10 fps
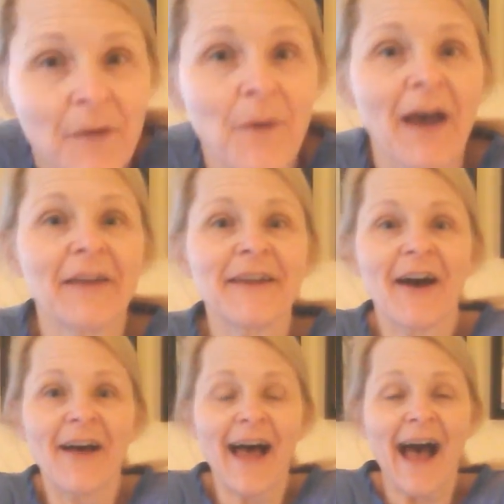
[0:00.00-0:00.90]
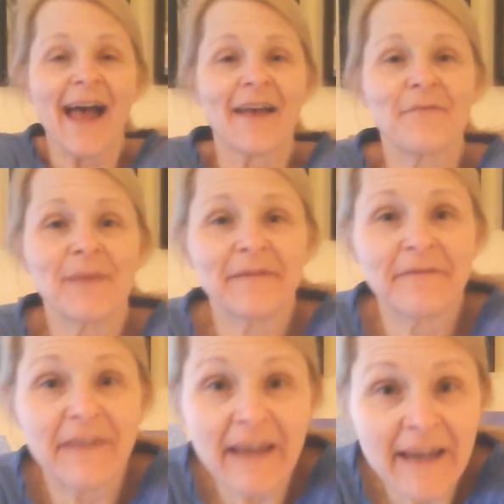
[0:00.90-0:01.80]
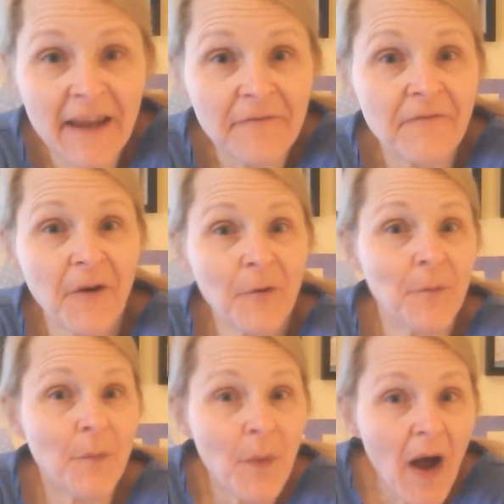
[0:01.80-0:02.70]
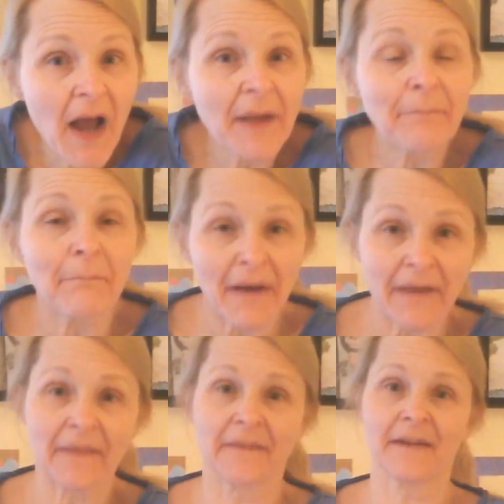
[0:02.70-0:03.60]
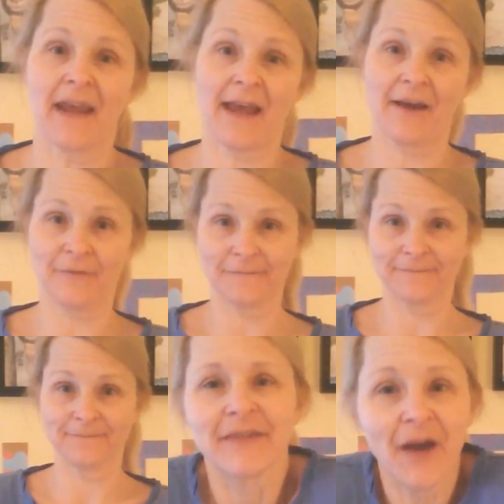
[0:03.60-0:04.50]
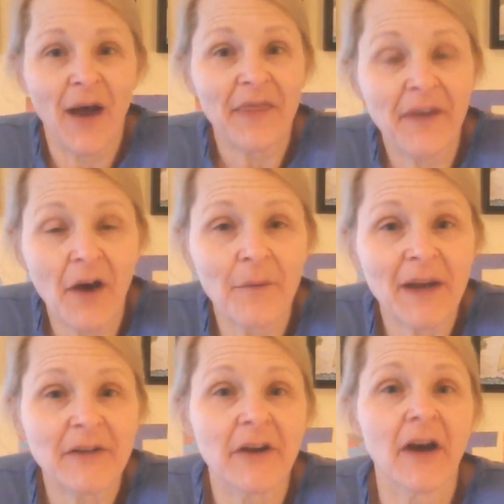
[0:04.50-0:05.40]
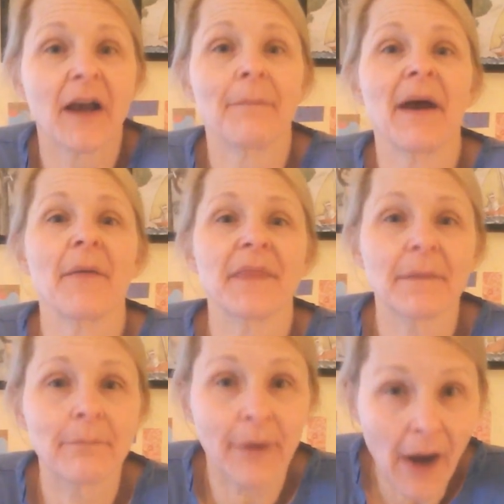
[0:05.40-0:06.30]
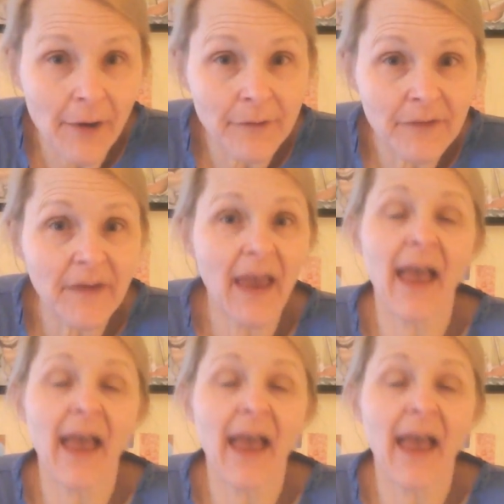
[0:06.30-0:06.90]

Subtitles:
Well, y'all, I have been vegan for 1 month now. So I thought we could talk about the pros